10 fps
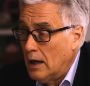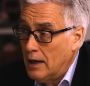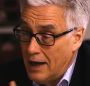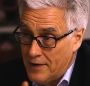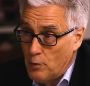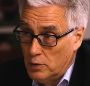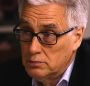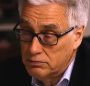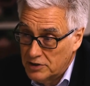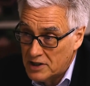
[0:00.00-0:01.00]
Uh, and that
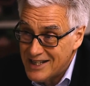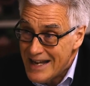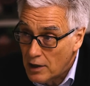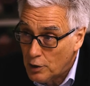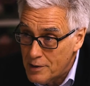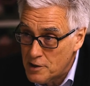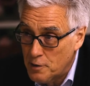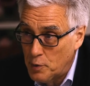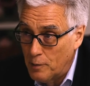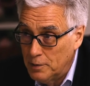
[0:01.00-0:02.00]
will just increase
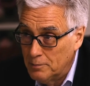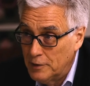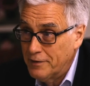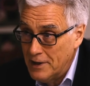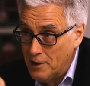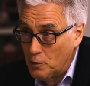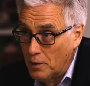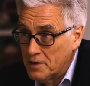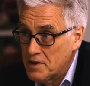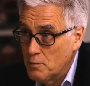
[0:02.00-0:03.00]
the problem of
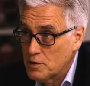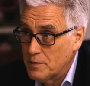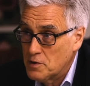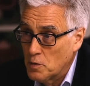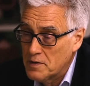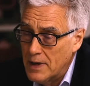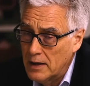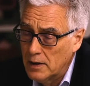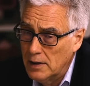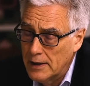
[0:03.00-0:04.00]
inequality, which we talked
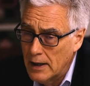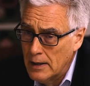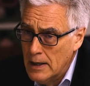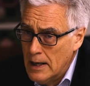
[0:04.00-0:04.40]
about earlier.